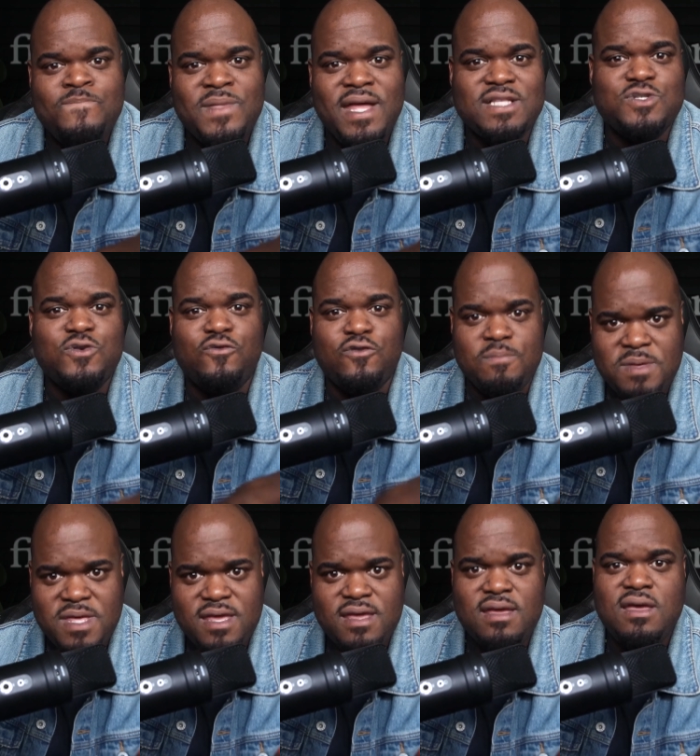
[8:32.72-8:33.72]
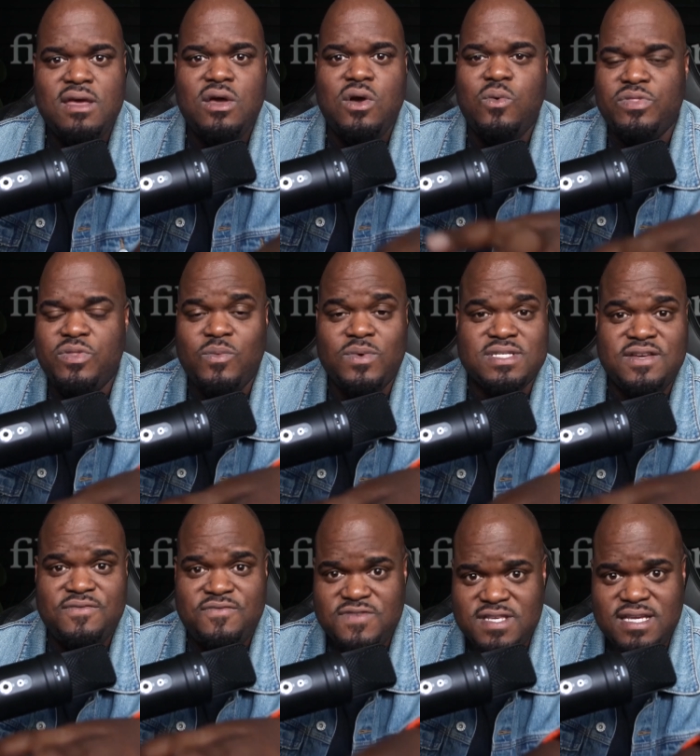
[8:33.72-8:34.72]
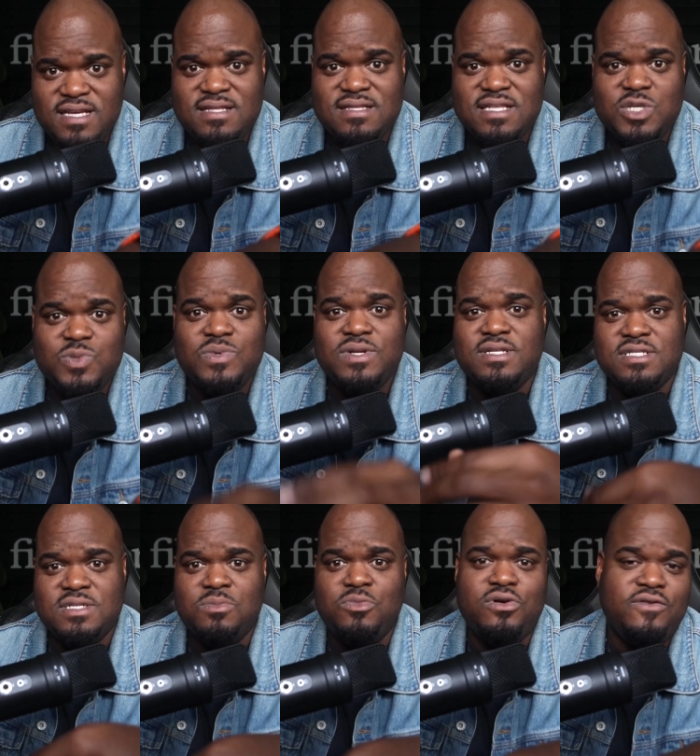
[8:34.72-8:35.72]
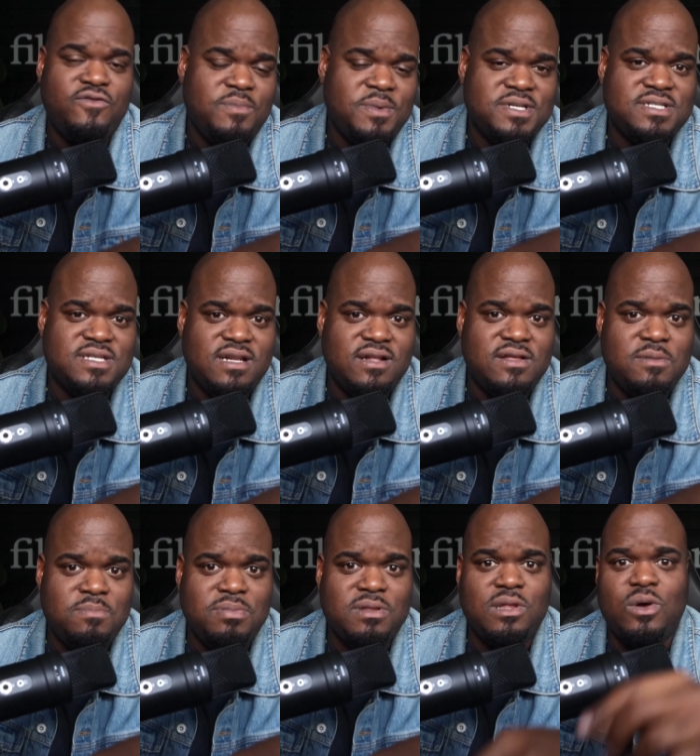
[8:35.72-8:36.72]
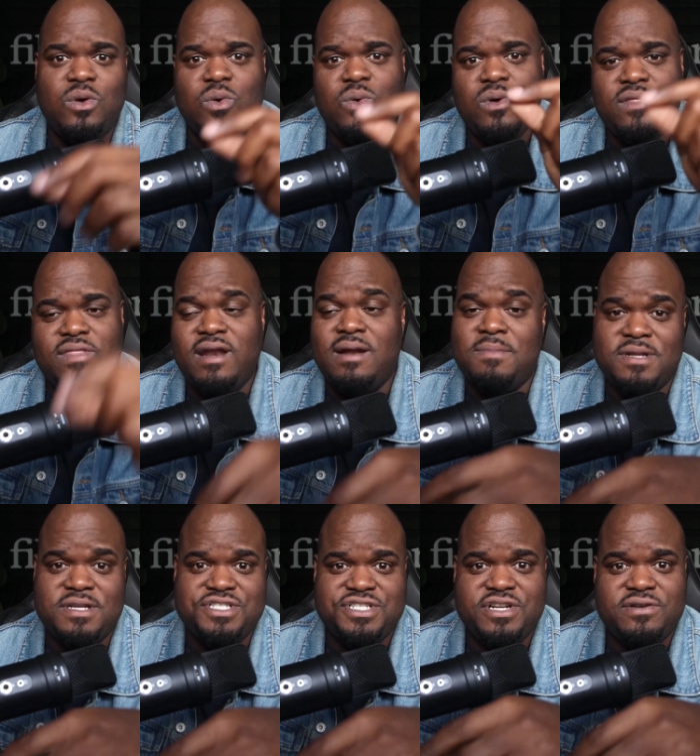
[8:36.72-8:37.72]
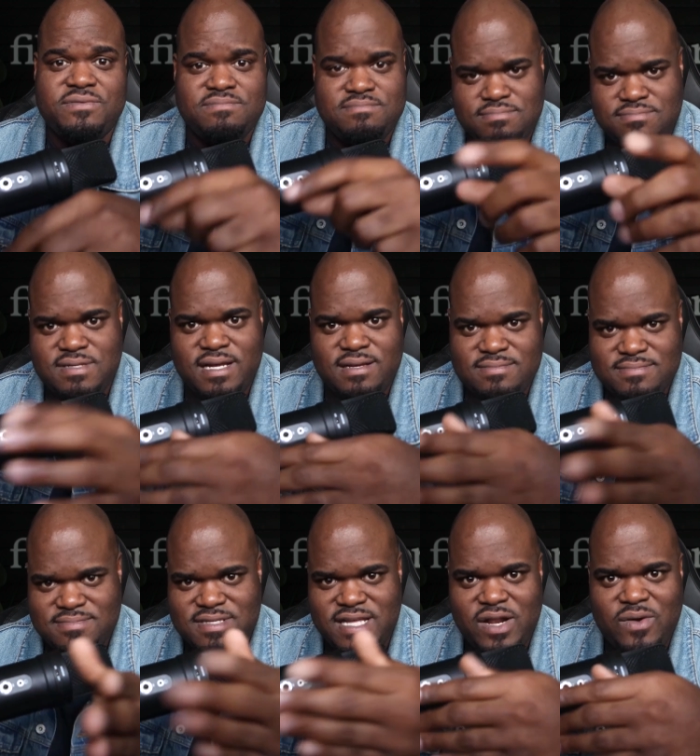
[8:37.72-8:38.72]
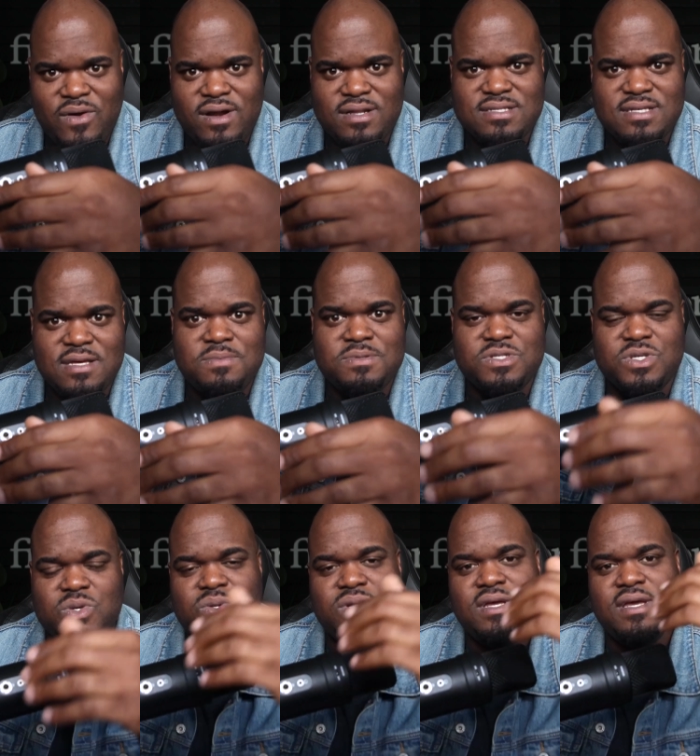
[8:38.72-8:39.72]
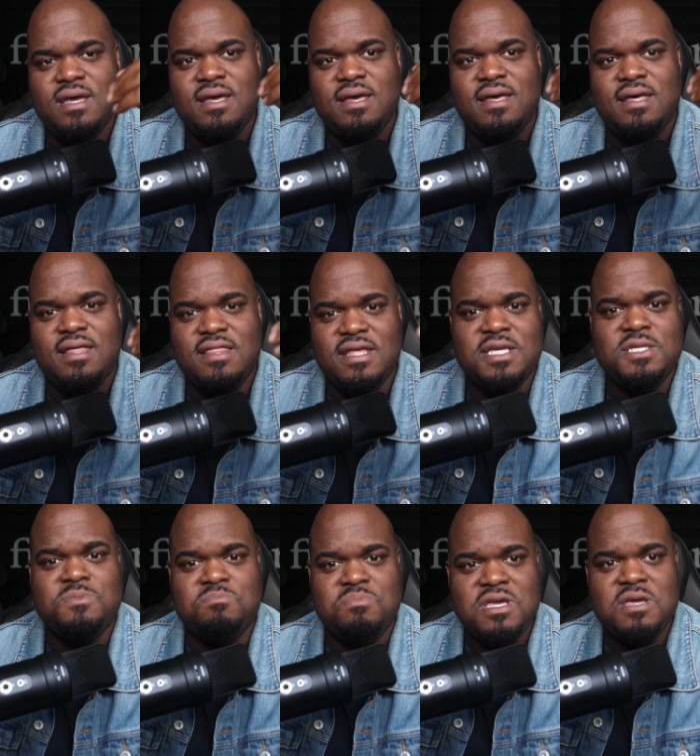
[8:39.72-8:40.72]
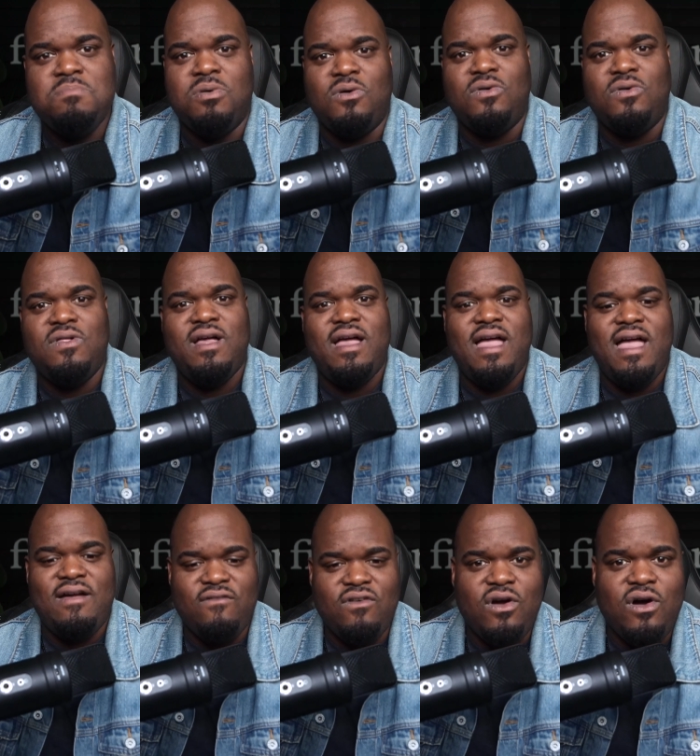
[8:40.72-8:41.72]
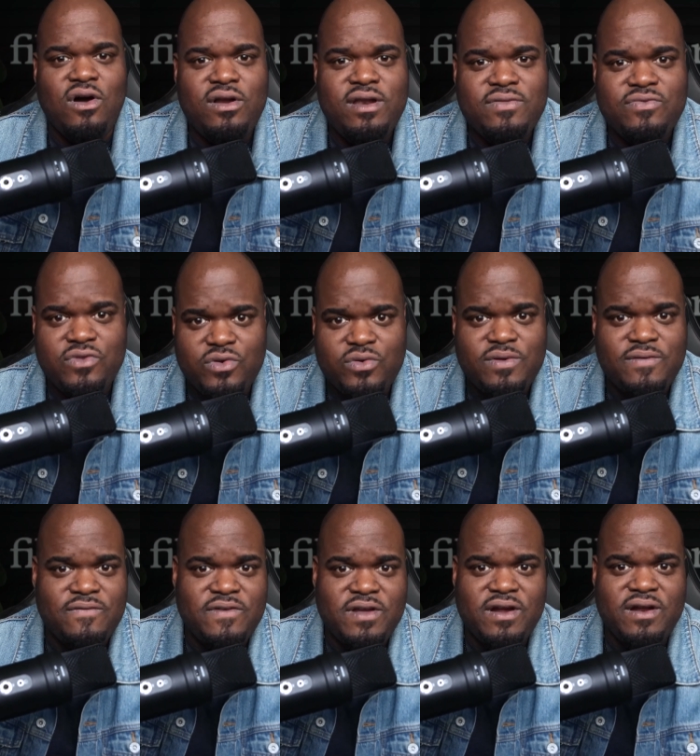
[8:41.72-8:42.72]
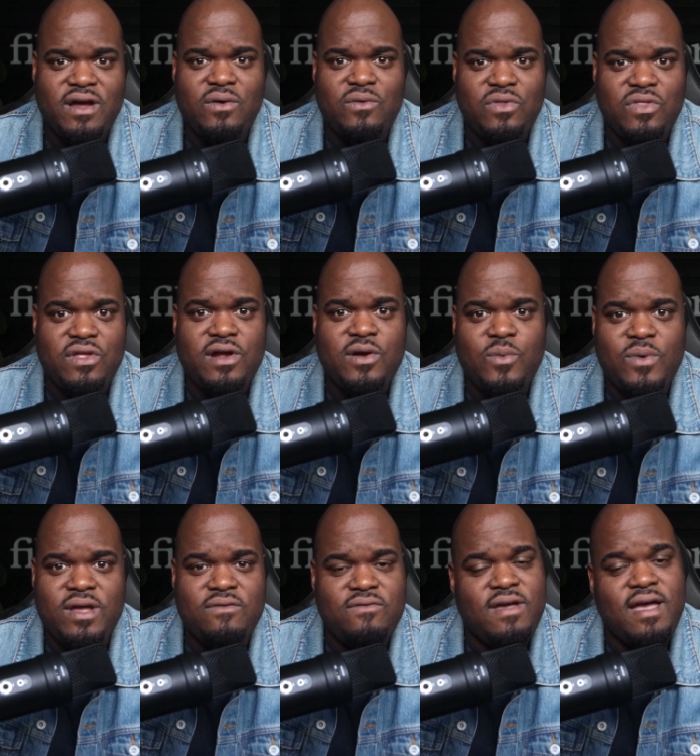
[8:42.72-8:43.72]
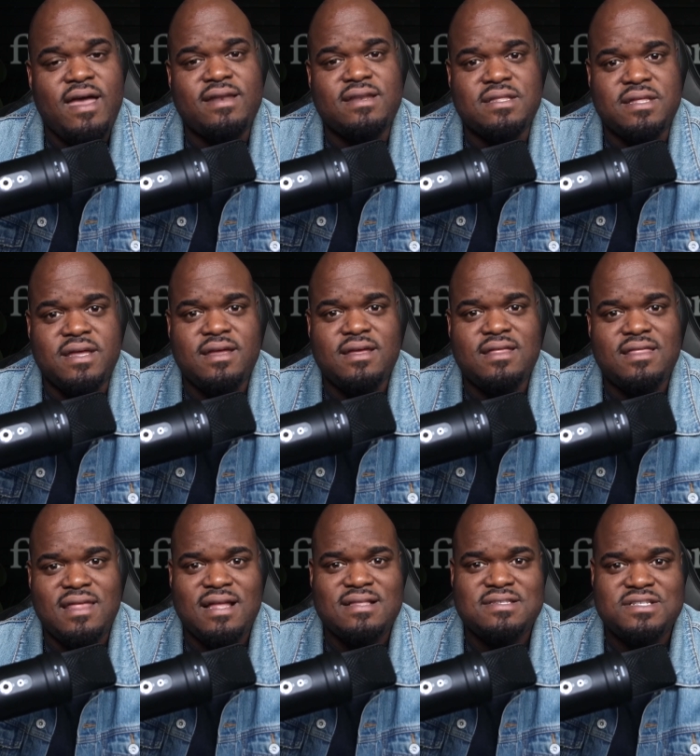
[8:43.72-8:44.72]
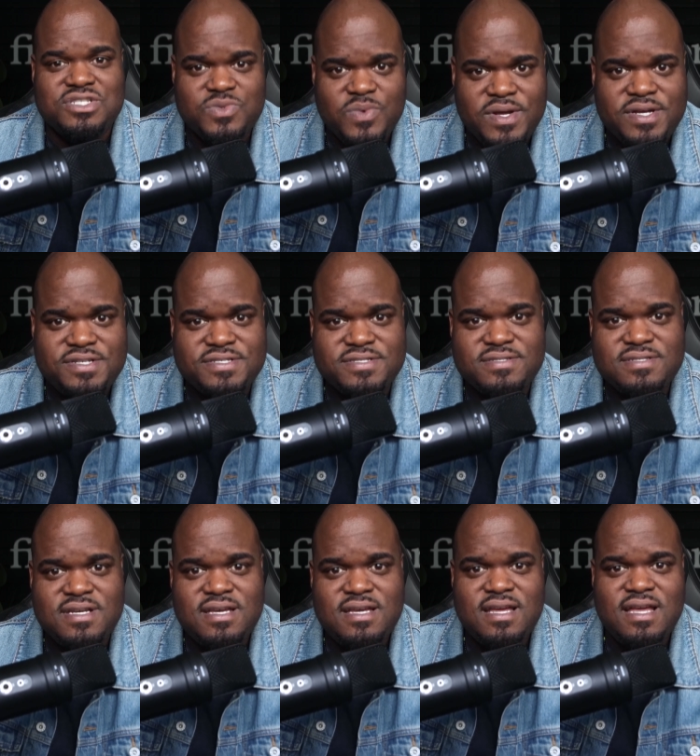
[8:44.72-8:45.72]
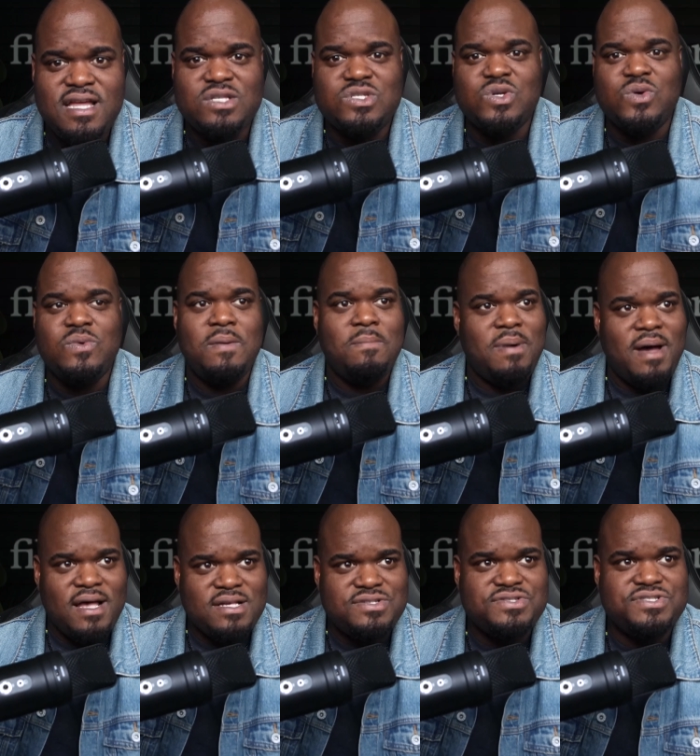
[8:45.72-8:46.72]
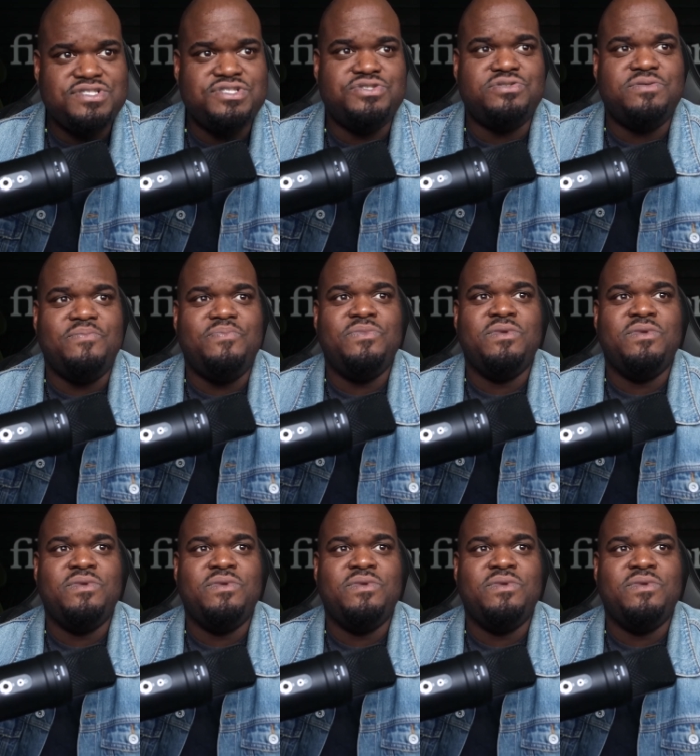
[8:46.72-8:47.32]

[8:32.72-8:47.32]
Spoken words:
And so for me, with the ones I've seen, this one and some more information that I'll hit below that I'm going to share like later on into the episode, these people have gone through and figured out their way of handling that situation. And so imposter syndrome,